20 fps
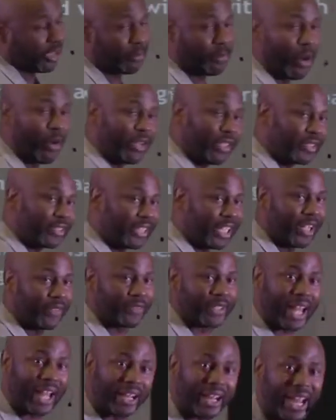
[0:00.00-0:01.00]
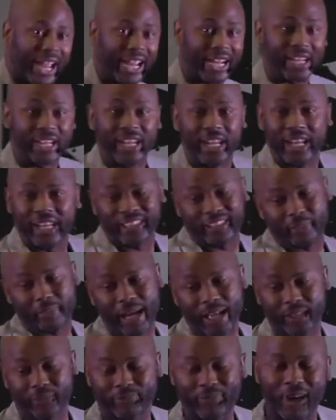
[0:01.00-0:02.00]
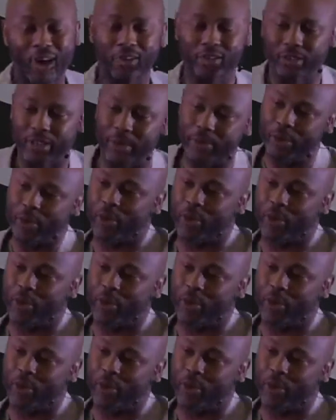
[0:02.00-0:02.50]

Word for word: it upon himself like, hey, it's about to fall, so let me